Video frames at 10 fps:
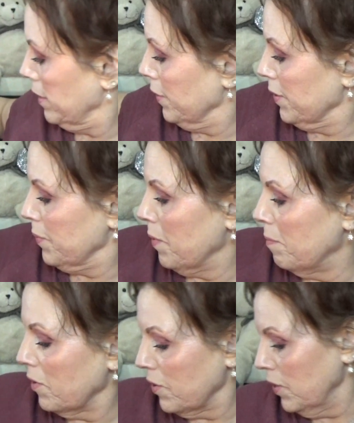here's what I'm
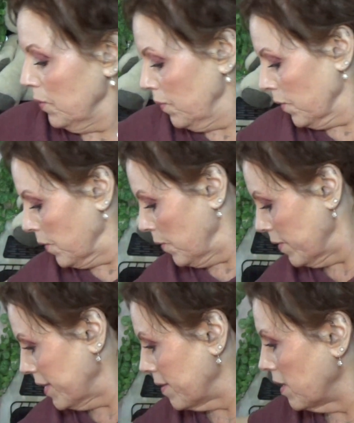going to do,
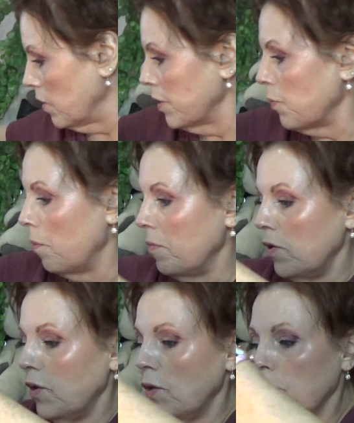girls. Here's what I'm going
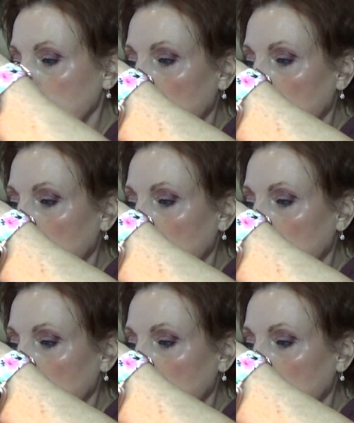to do.